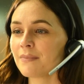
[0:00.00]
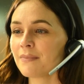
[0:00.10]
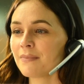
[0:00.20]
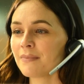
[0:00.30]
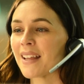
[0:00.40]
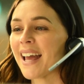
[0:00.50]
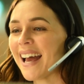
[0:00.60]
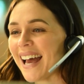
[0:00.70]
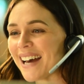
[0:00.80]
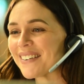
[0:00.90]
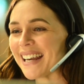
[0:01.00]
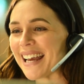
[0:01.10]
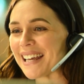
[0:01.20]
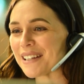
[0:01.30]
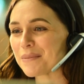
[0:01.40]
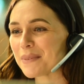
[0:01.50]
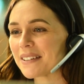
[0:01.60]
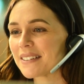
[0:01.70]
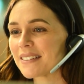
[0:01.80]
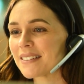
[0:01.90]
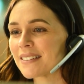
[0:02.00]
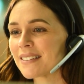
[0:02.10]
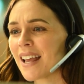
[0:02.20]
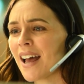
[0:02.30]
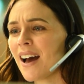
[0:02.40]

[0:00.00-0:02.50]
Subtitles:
Customer loyalty isn't just about buying a